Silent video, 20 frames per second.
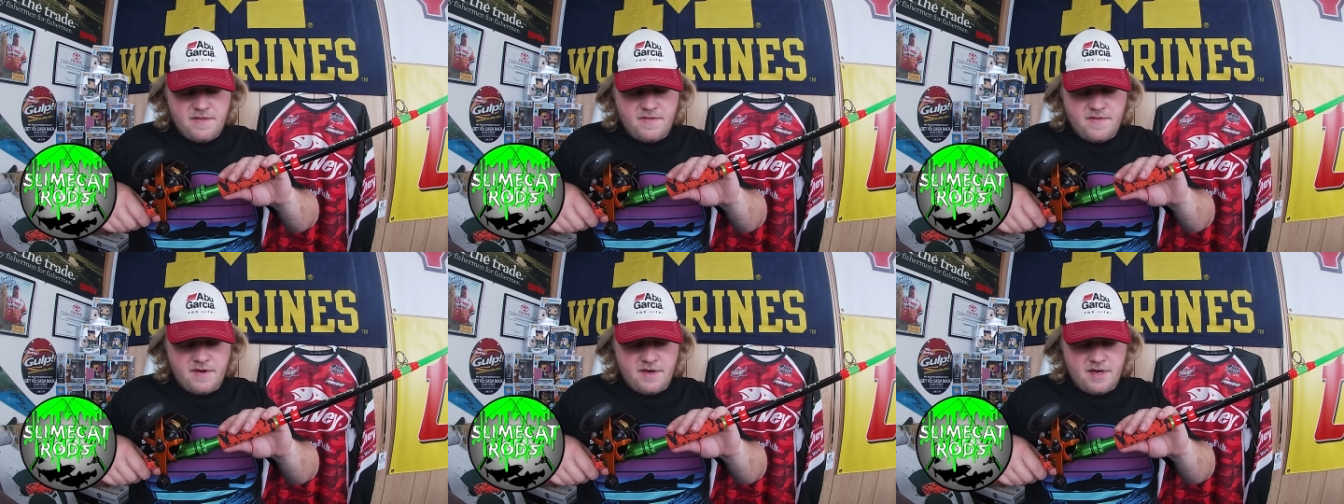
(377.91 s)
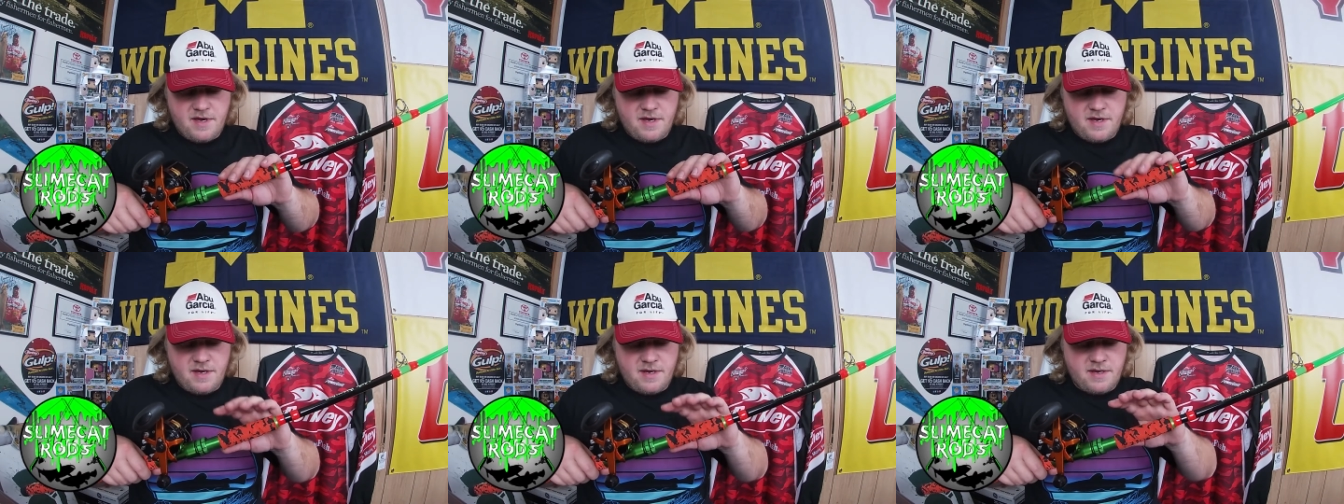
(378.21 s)

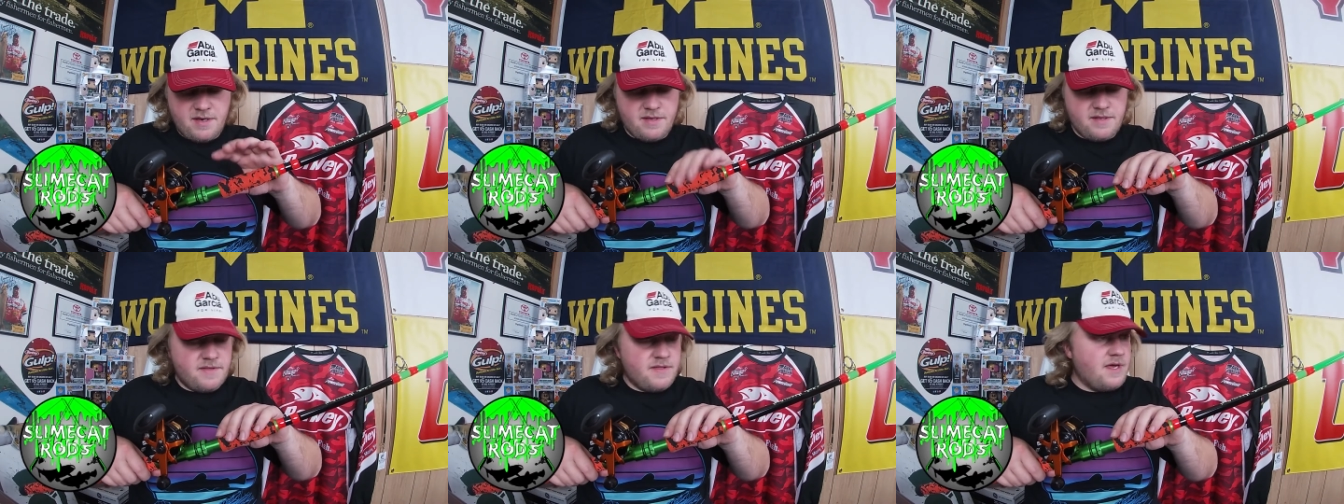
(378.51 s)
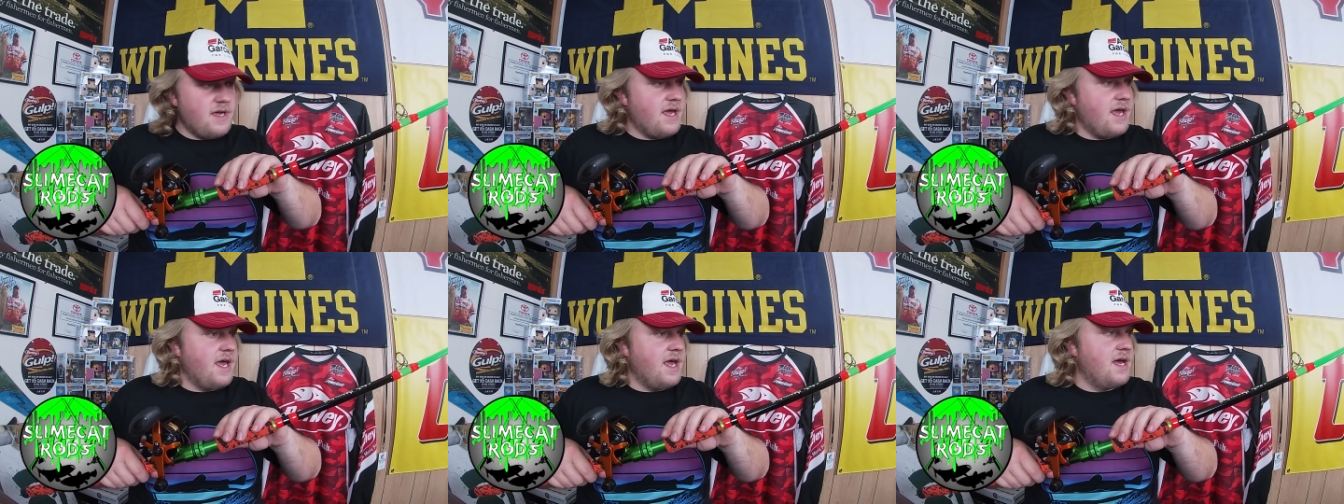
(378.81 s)

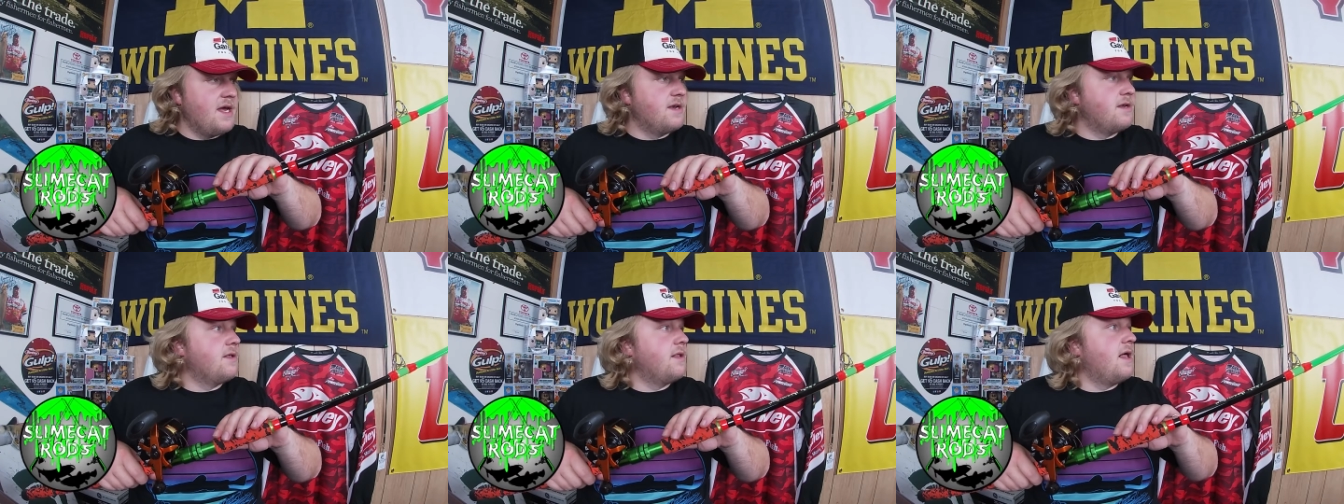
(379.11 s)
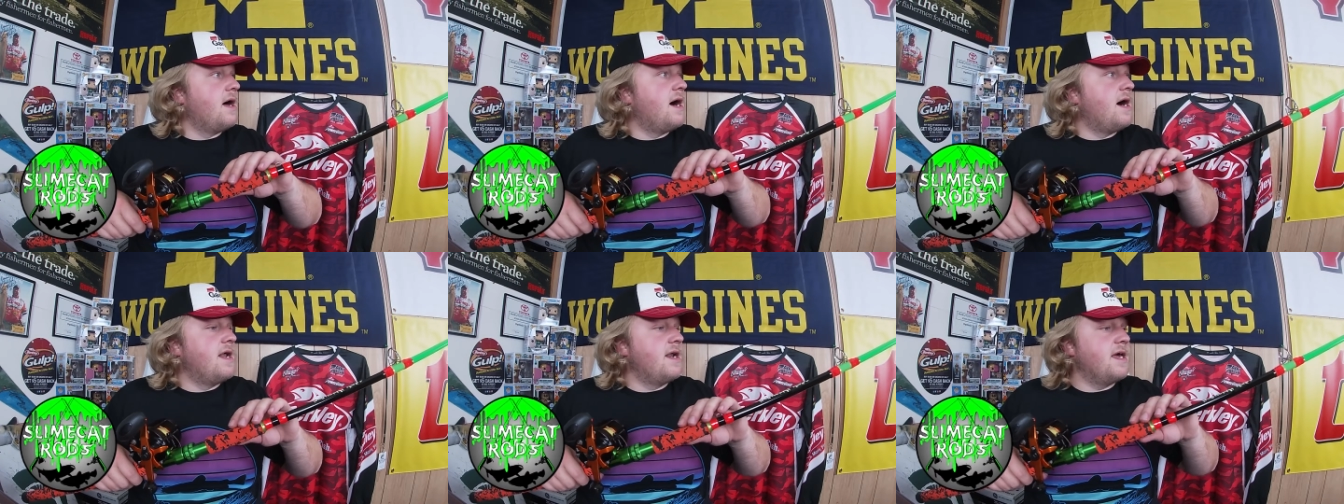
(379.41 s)
the handle
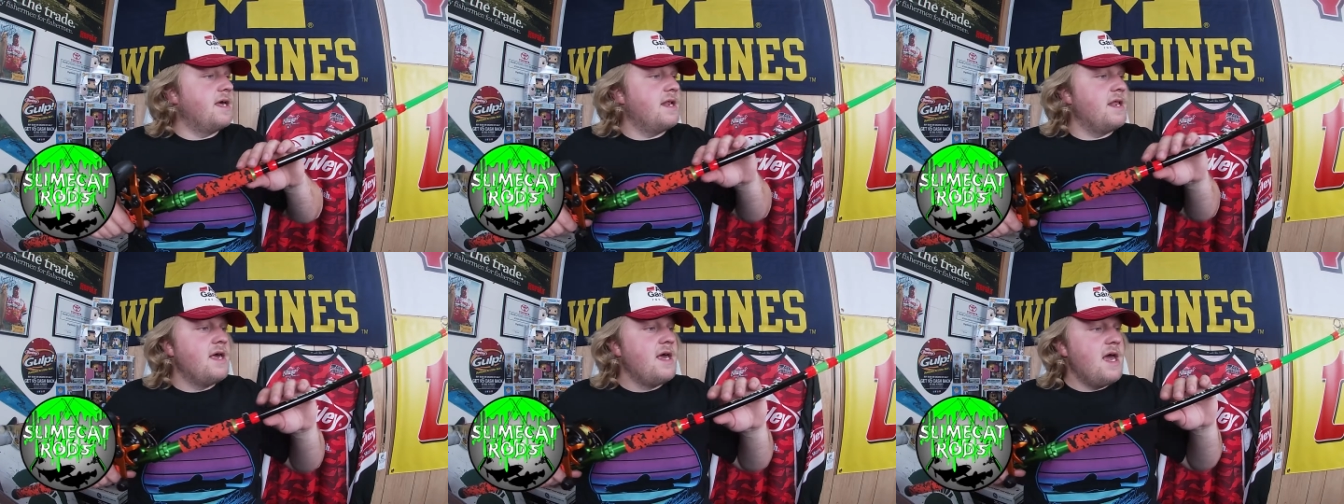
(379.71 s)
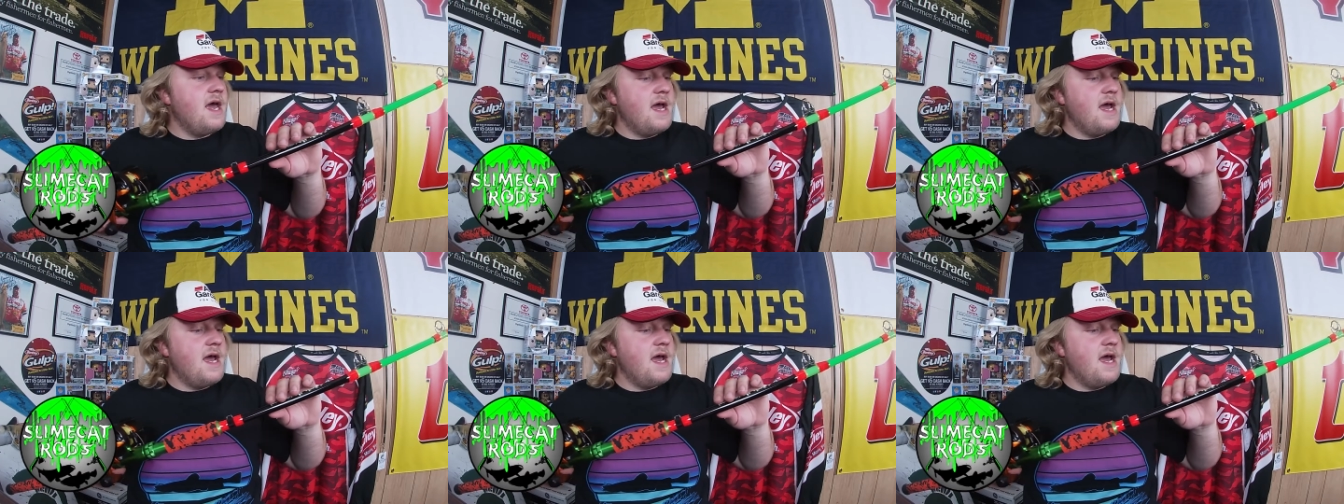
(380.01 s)
on it.